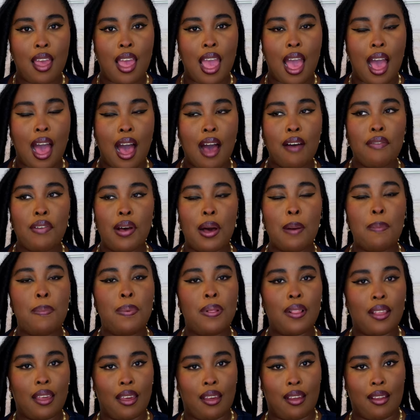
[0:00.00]
Have a
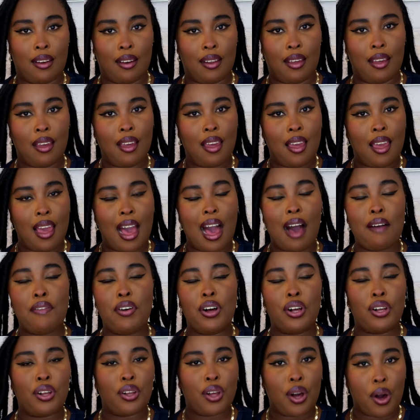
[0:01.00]
plan, have
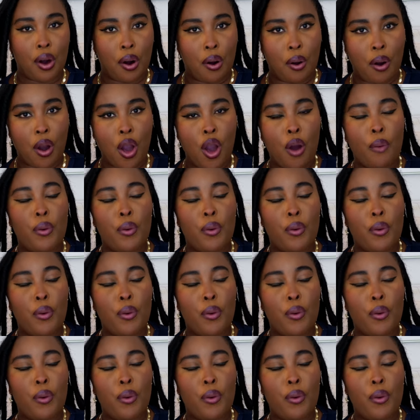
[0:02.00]
a goal.